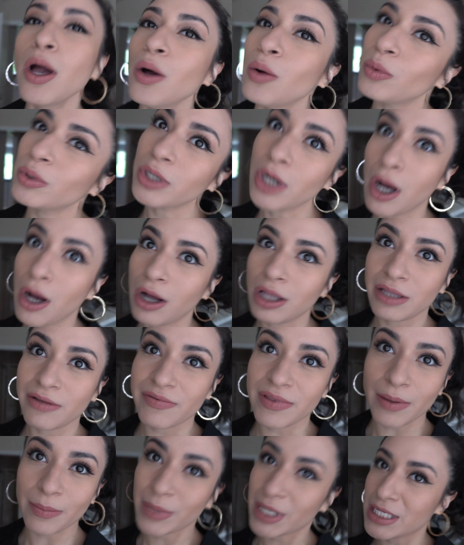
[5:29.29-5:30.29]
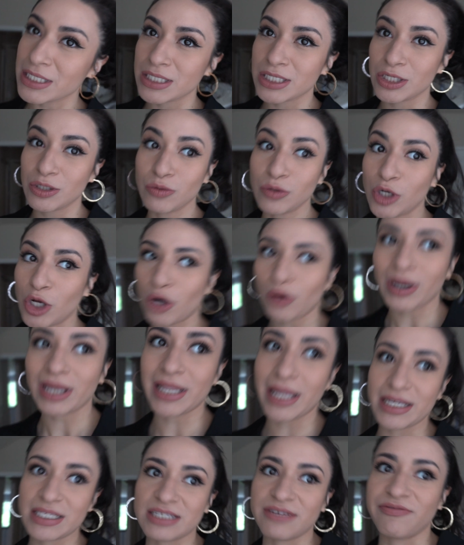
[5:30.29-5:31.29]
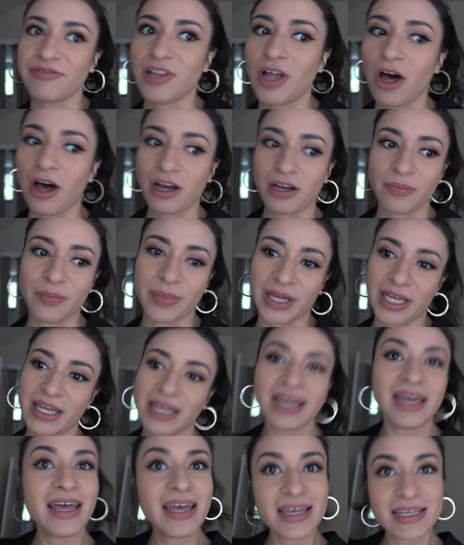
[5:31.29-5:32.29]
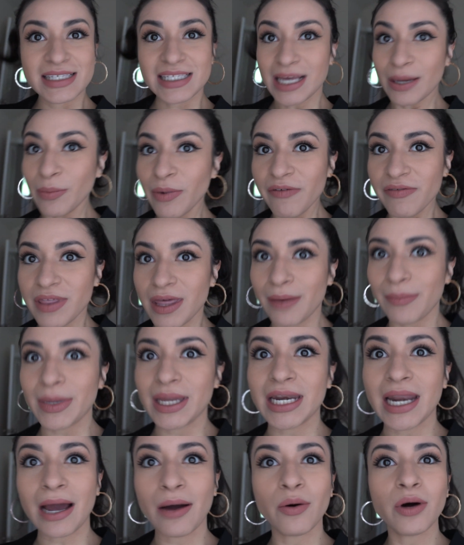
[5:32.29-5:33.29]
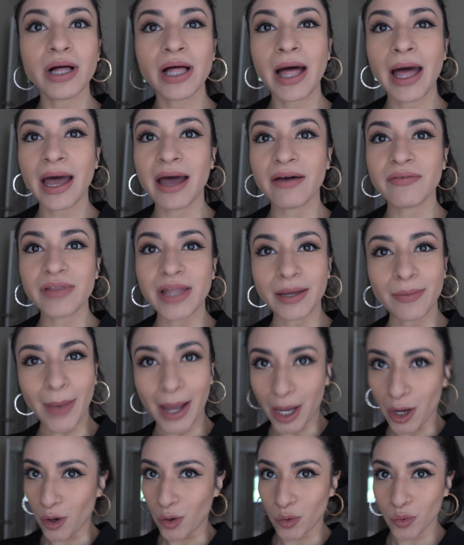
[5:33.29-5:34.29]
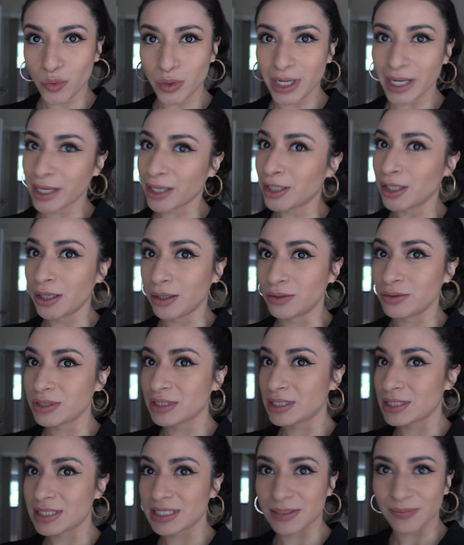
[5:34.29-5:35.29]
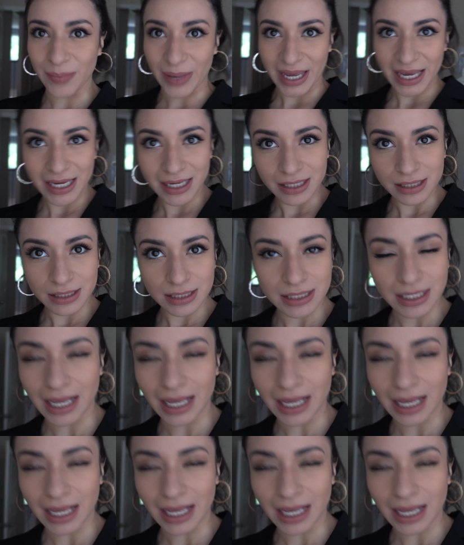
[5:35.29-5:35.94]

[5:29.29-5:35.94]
Well, not all of them because you know I like to vlog, but some of them. And now I'll have like my own enclosed space.